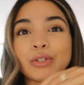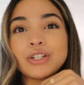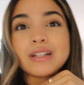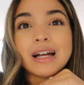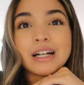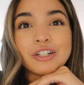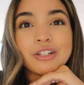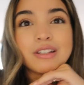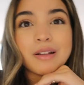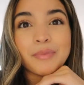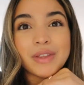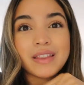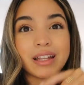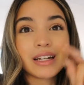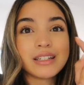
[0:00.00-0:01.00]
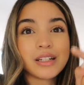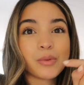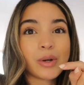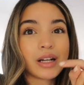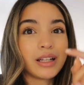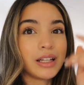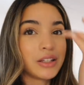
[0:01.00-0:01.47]
which is actually something that I did
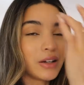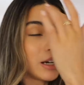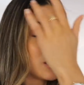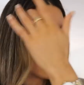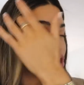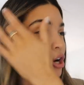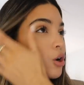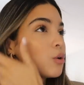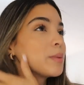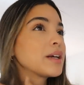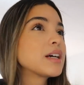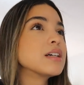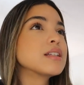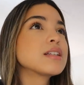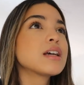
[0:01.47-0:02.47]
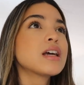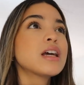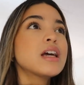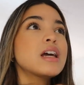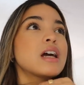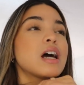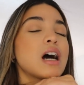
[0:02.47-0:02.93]
want to let you guys know, because
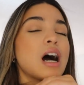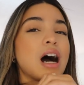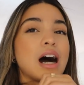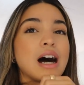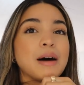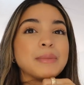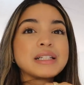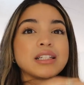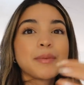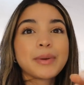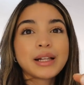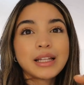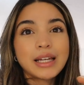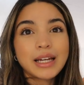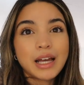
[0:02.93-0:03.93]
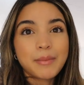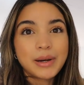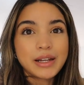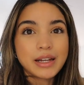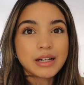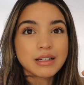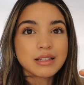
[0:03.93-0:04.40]
typically I get
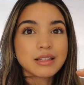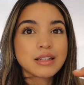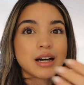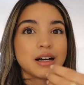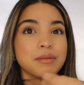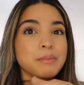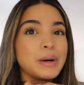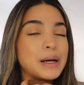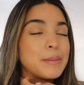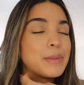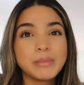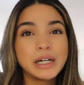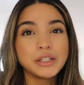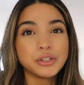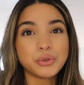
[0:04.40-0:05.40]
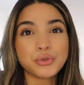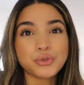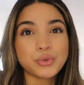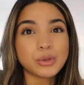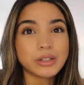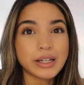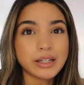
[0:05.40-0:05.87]
my nails done by my
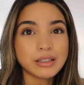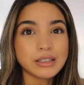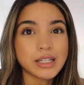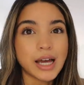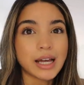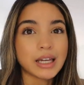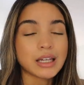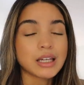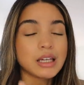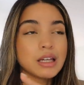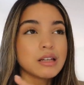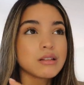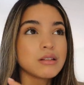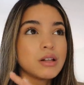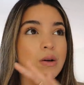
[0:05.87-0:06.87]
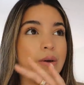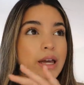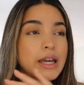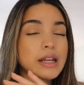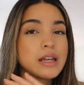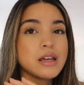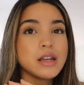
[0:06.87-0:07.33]
usual nail tech. He is
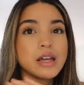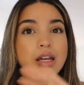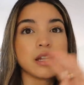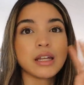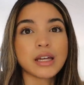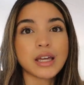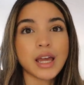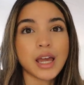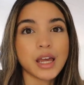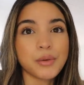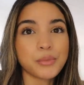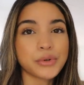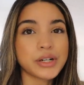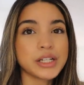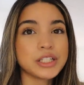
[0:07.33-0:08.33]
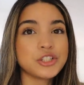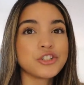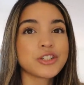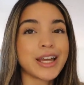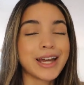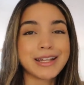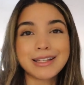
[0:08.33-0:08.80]
located in
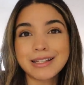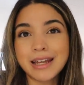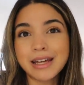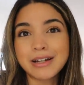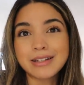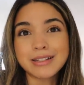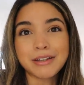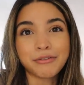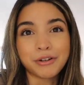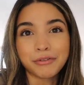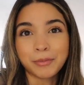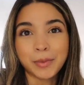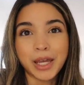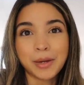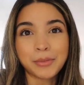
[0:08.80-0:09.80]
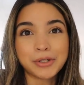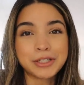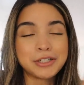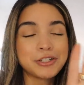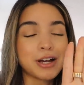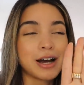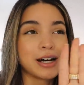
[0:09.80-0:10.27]
Cambridge, Kenny's Nails. If you're from
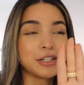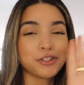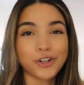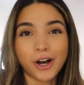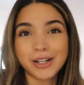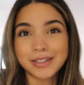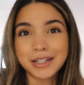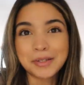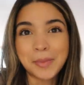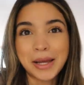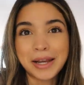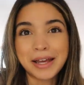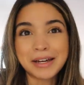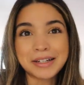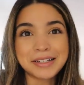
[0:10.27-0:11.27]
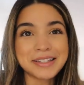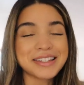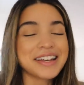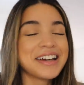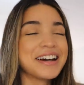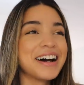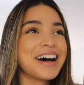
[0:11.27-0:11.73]
Cambridge, John does my nails.
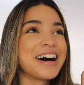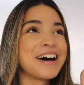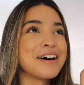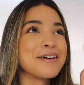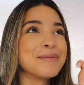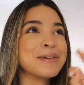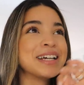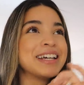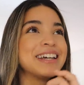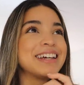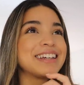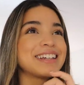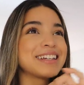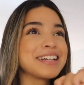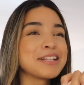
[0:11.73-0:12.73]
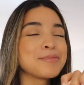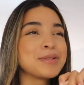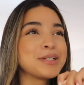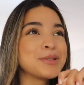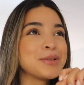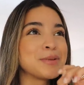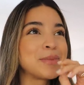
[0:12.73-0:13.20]
He has
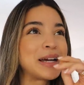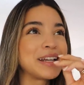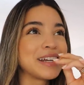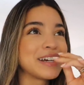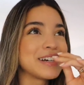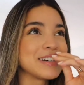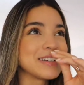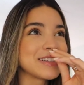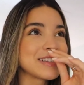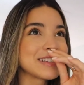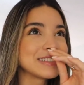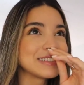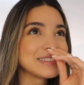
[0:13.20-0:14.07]
been doing my nails